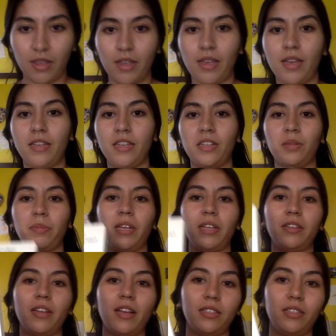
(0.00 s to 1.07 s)
and each page
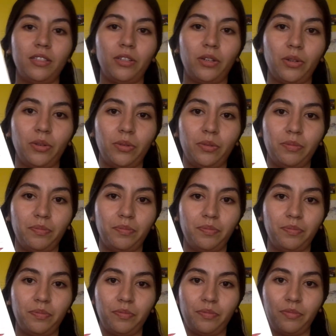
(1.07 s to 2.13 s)
has their own
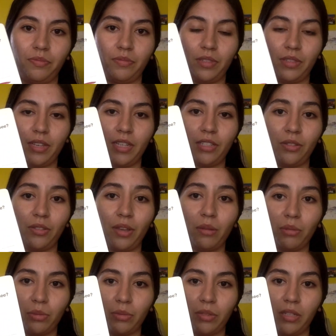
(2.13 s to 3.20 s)
slide. So that
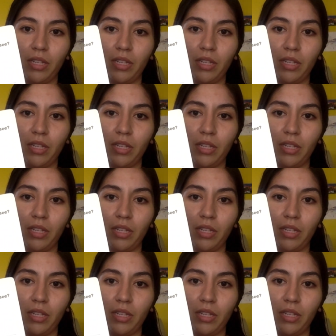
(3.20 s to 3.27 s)
was really